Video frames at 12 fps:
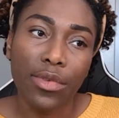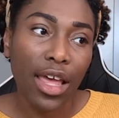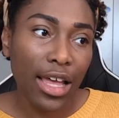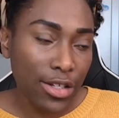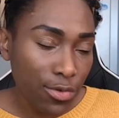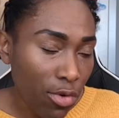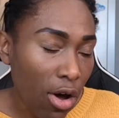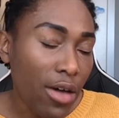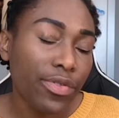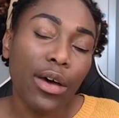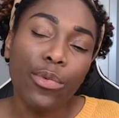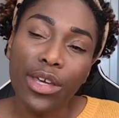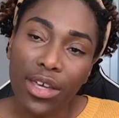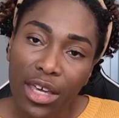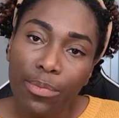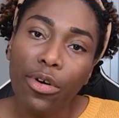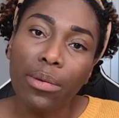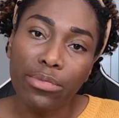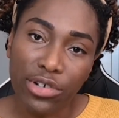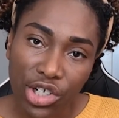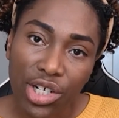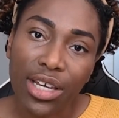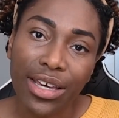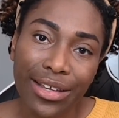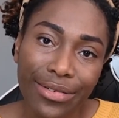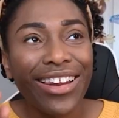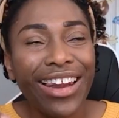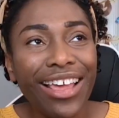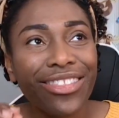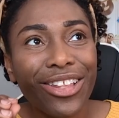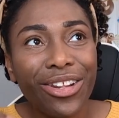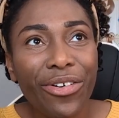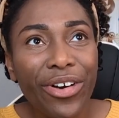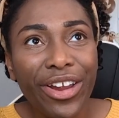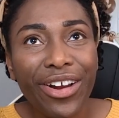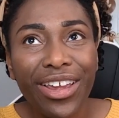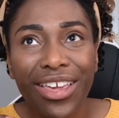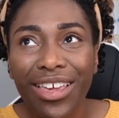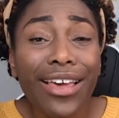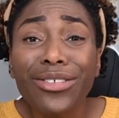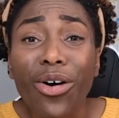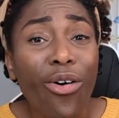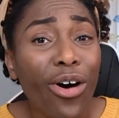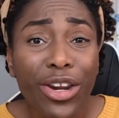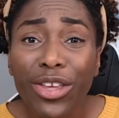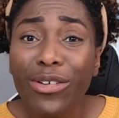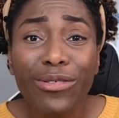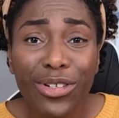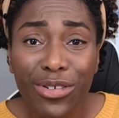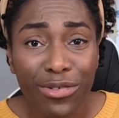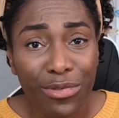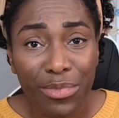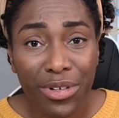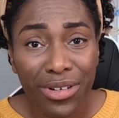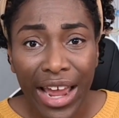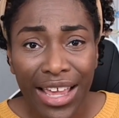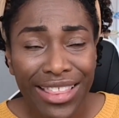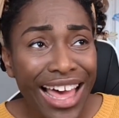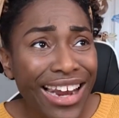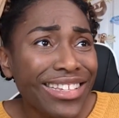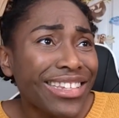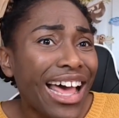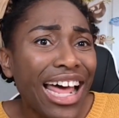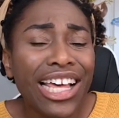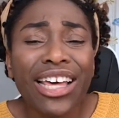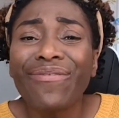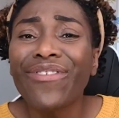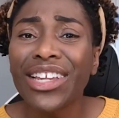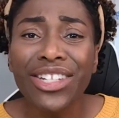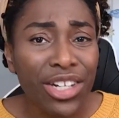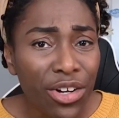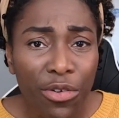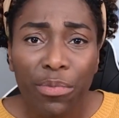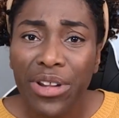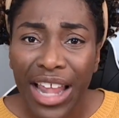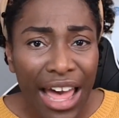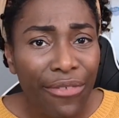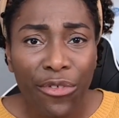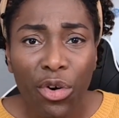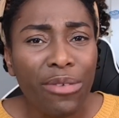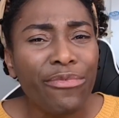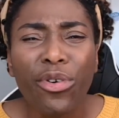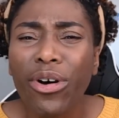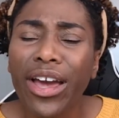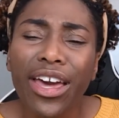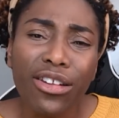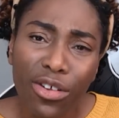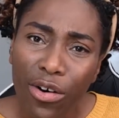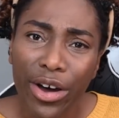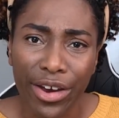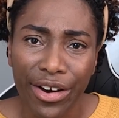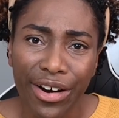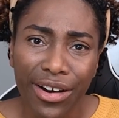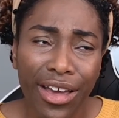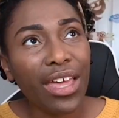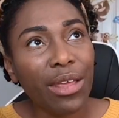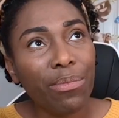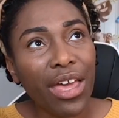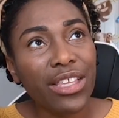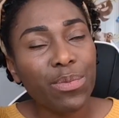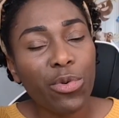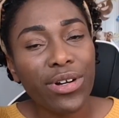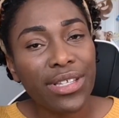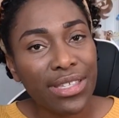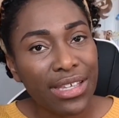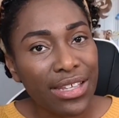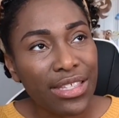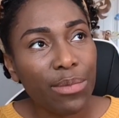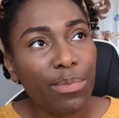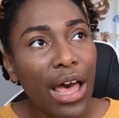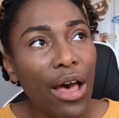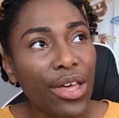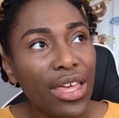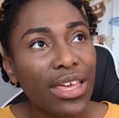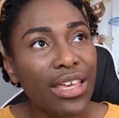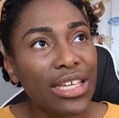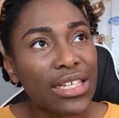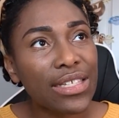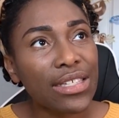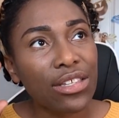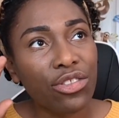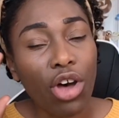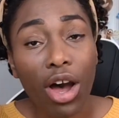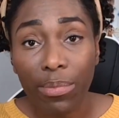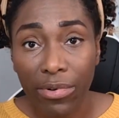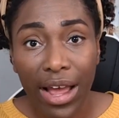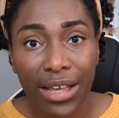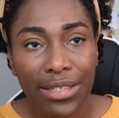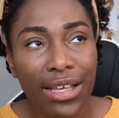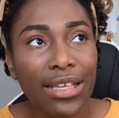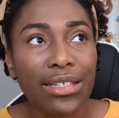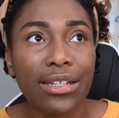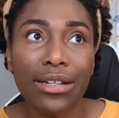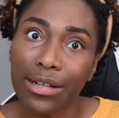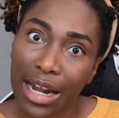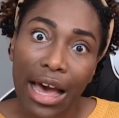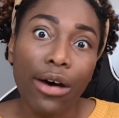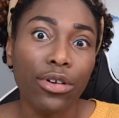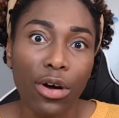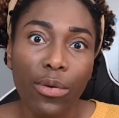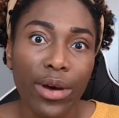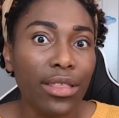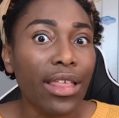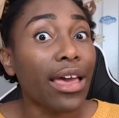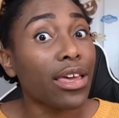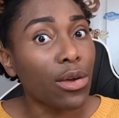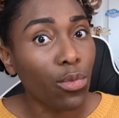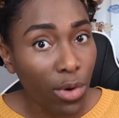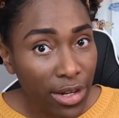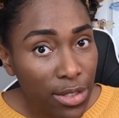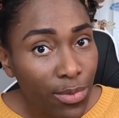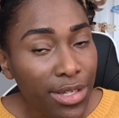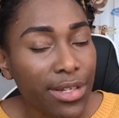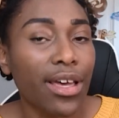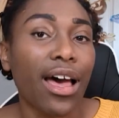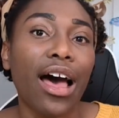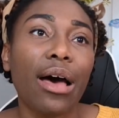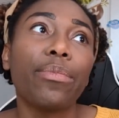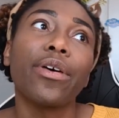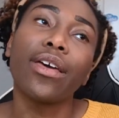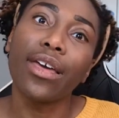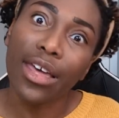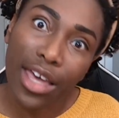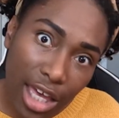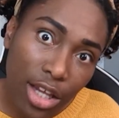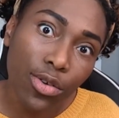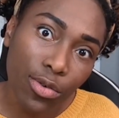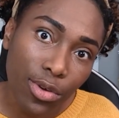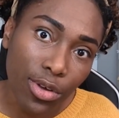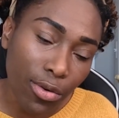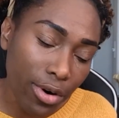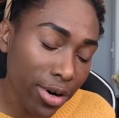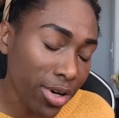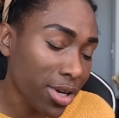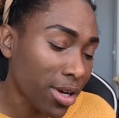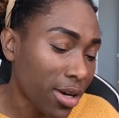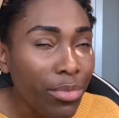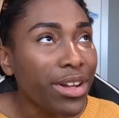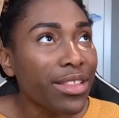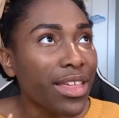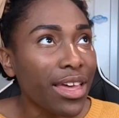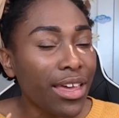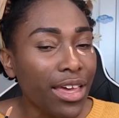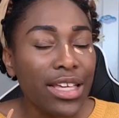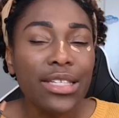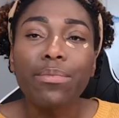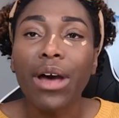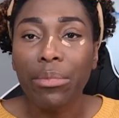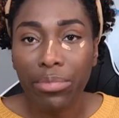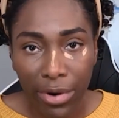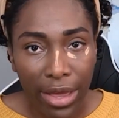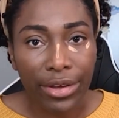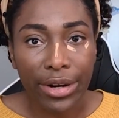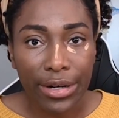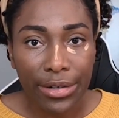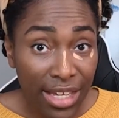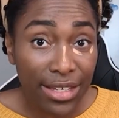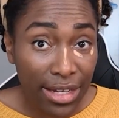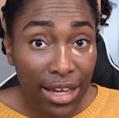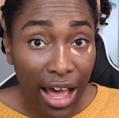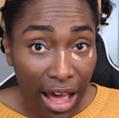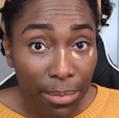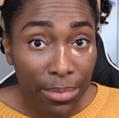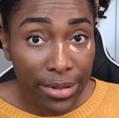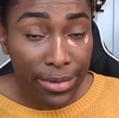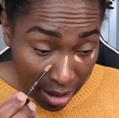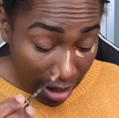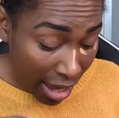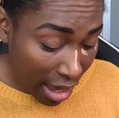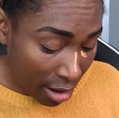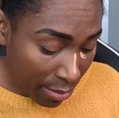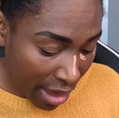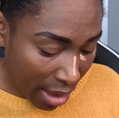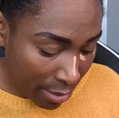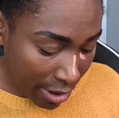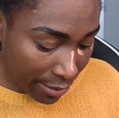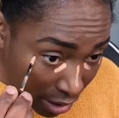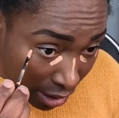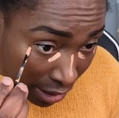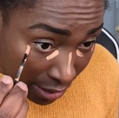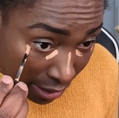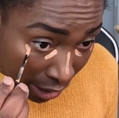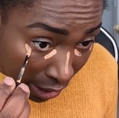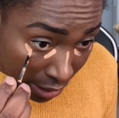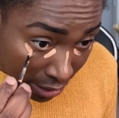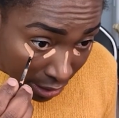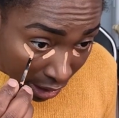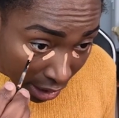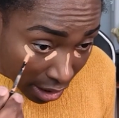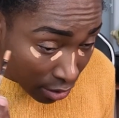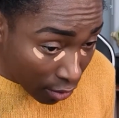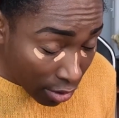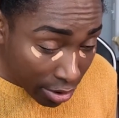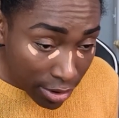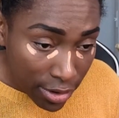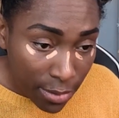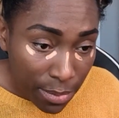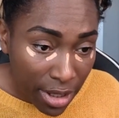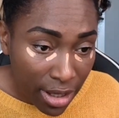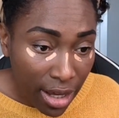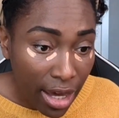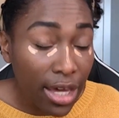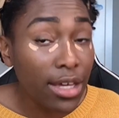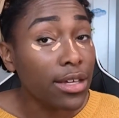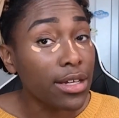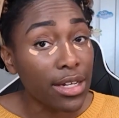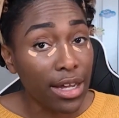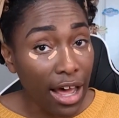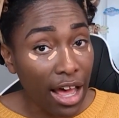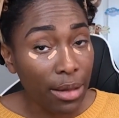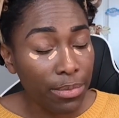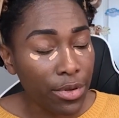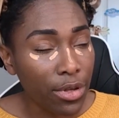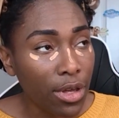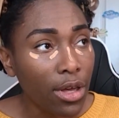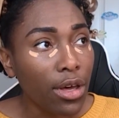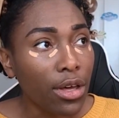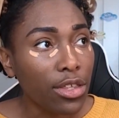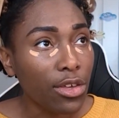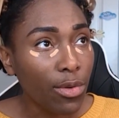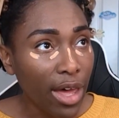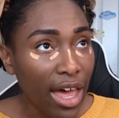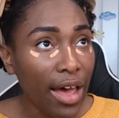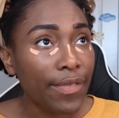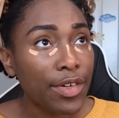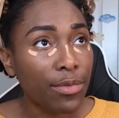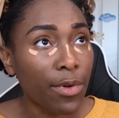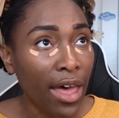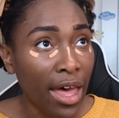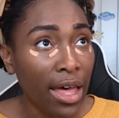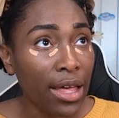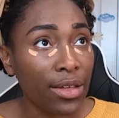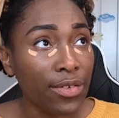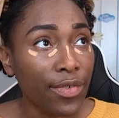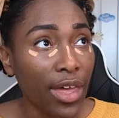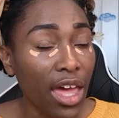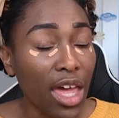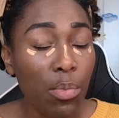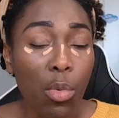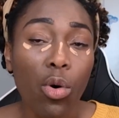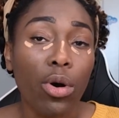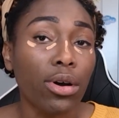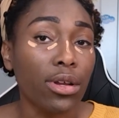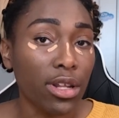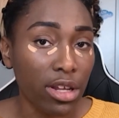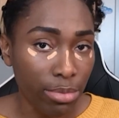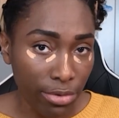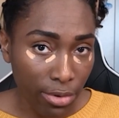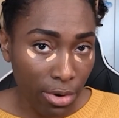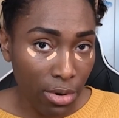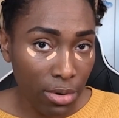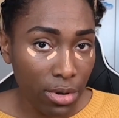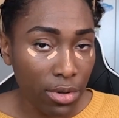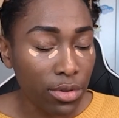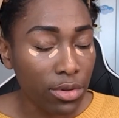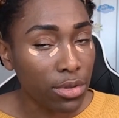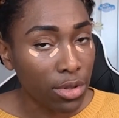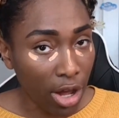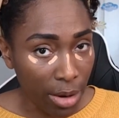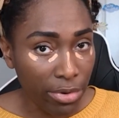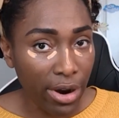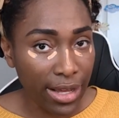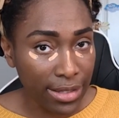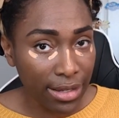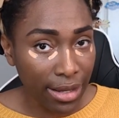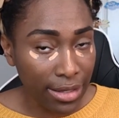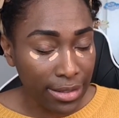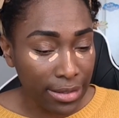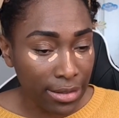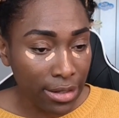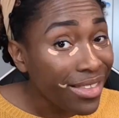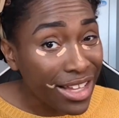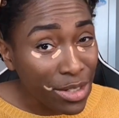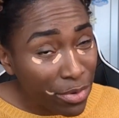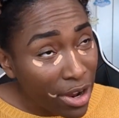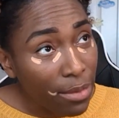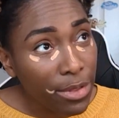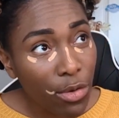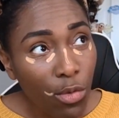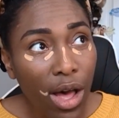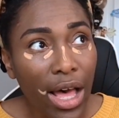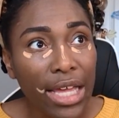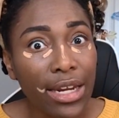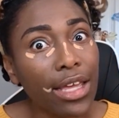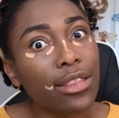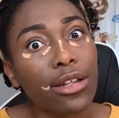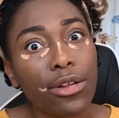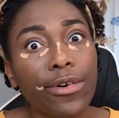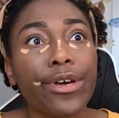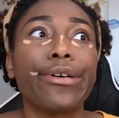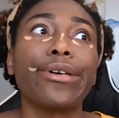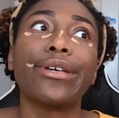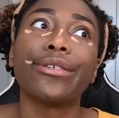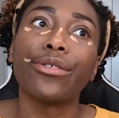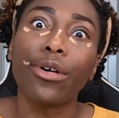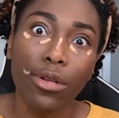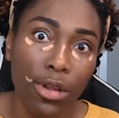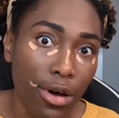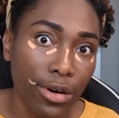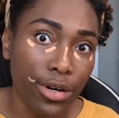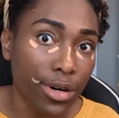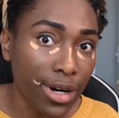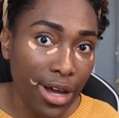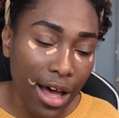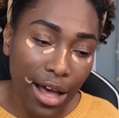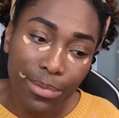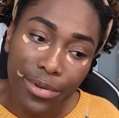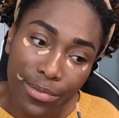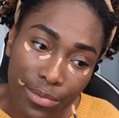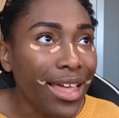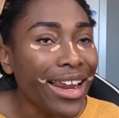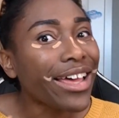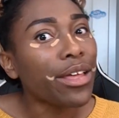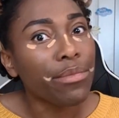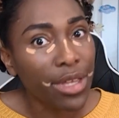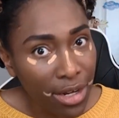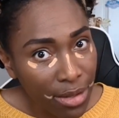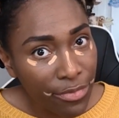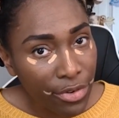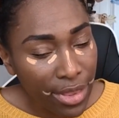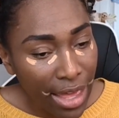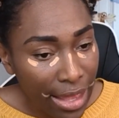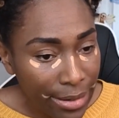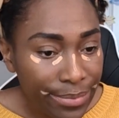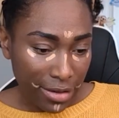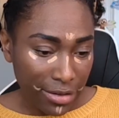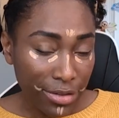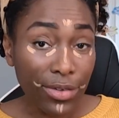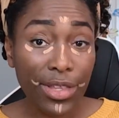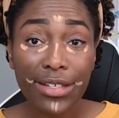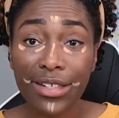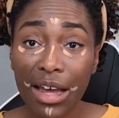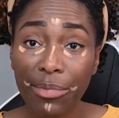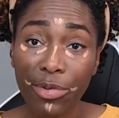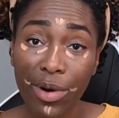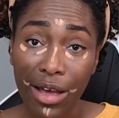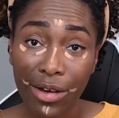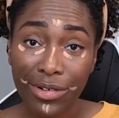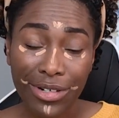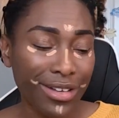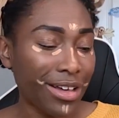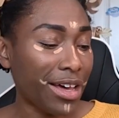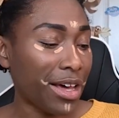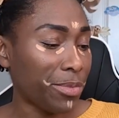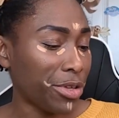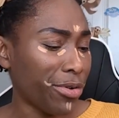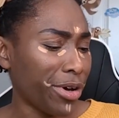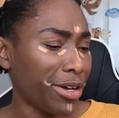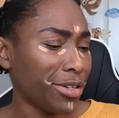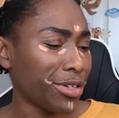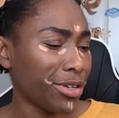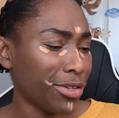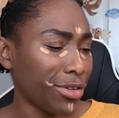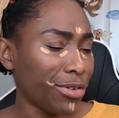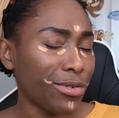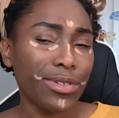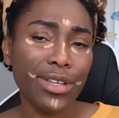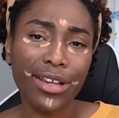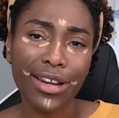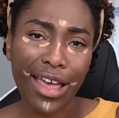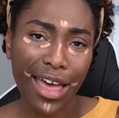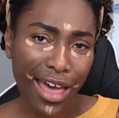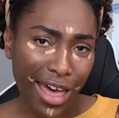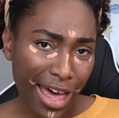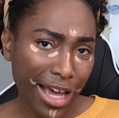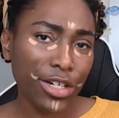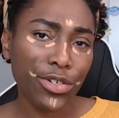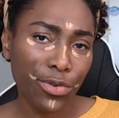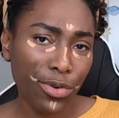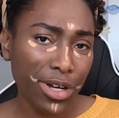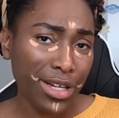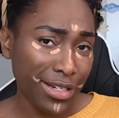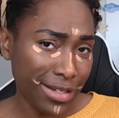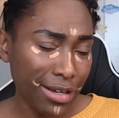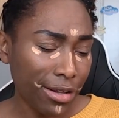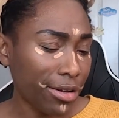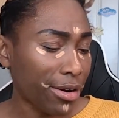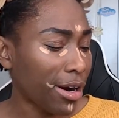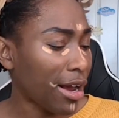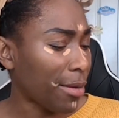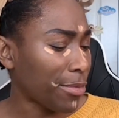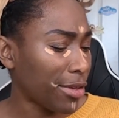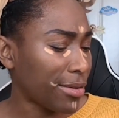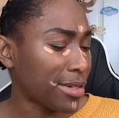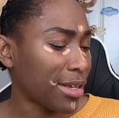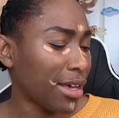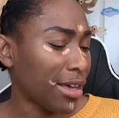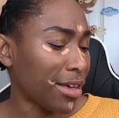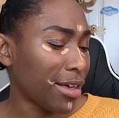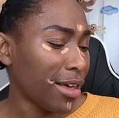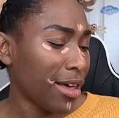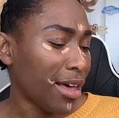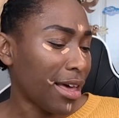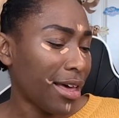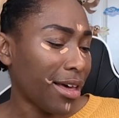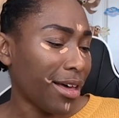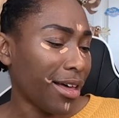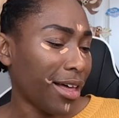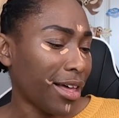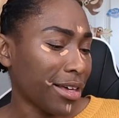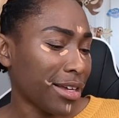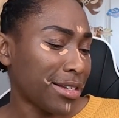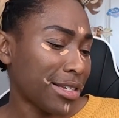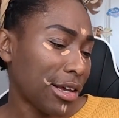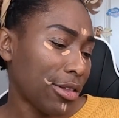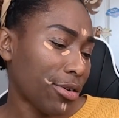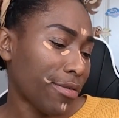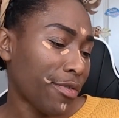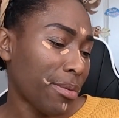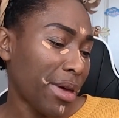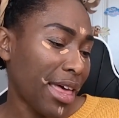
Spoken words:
It's wrong that we keep on pushing it. And Nate the lawyer, he's on YouTube, right? That is not a conventional platform for a lawyer. And it makes more sense about his thought process now knowing that he once was a cop in New York. But the thing is, my brother is a cop in Alabama. And he says that in order to be a good cop, you have to have a more liberal thought process. That's probably why Nate the lawyer is no longer a cop. And I commend him for that. So this time around, I'm going to use an actual concealer. I'm using a concealer from